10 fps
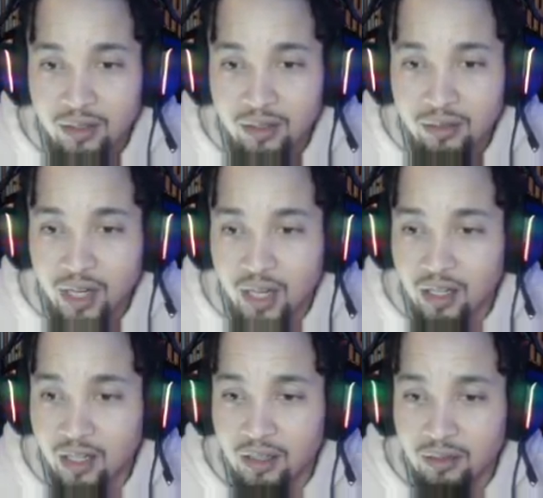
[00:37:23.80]
You gotta
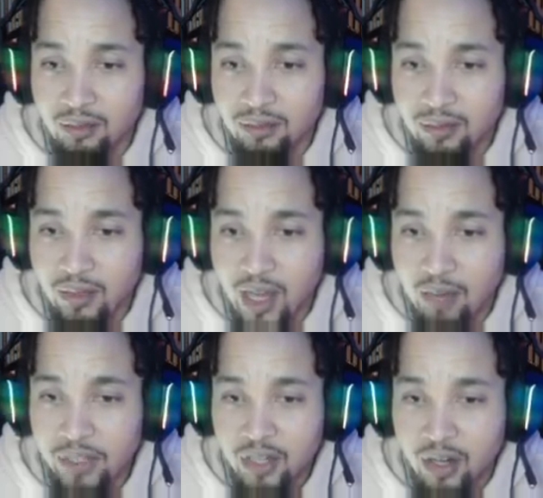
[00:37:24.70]
go.
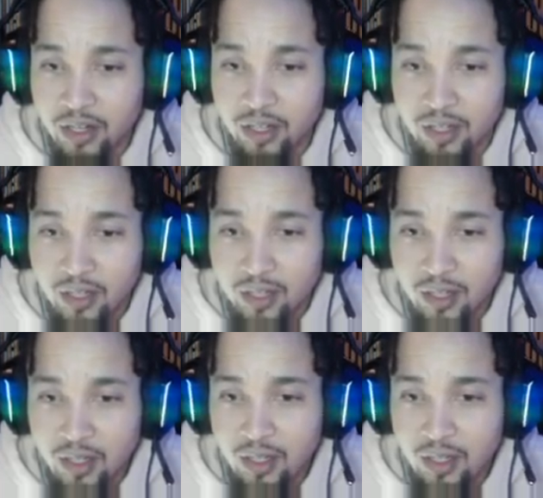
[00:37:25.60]
I'm sorry. Get